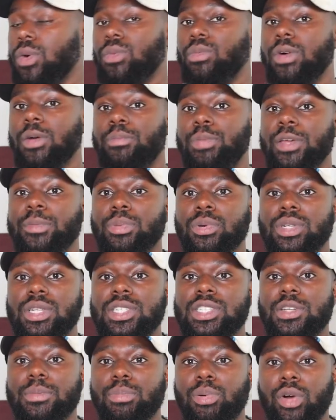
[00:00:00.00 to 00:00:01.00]
When people
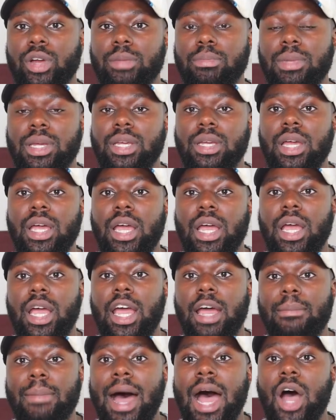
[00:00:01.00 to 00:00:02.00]
disappoint me,
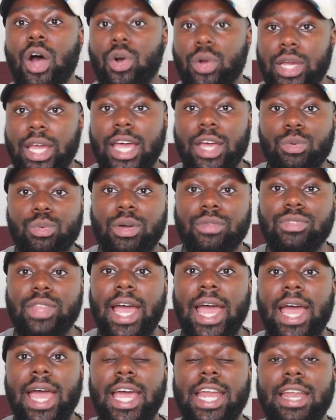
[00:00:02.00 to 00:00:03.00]
am I okay with
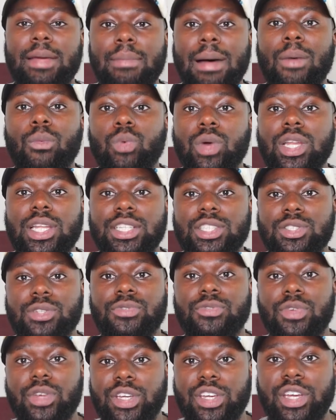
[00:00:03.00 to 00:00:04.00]
that? And am I willing to
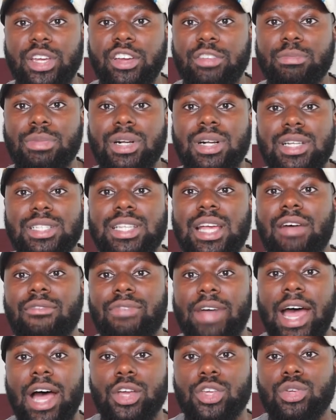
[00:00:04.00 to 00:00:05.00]
forgive because I
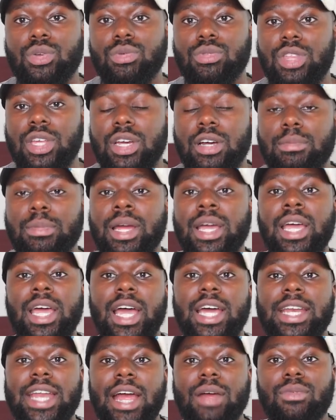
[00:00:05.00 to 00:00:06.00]
value them
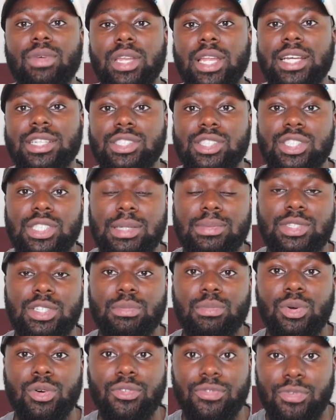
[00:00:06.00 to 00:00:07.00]
and that relationship to
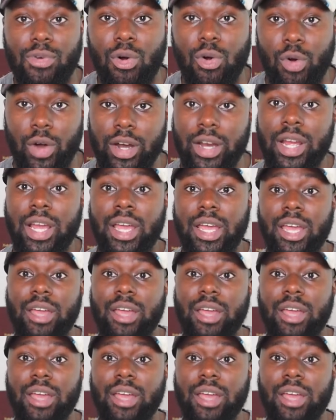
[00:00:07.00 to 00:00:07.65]
move forward?